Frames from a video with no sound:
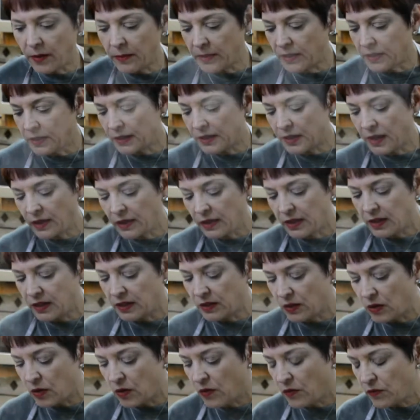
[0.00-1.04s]
I'm gonna set
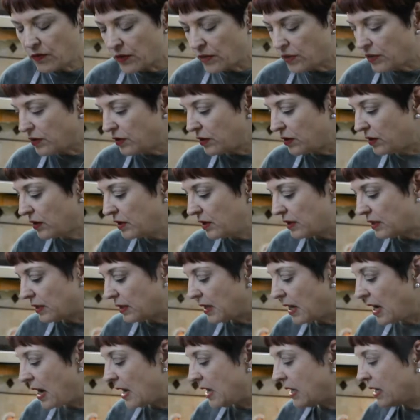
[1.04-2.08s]
this over to the
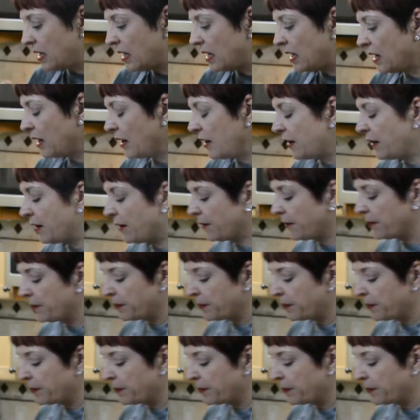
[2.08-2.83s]
side here.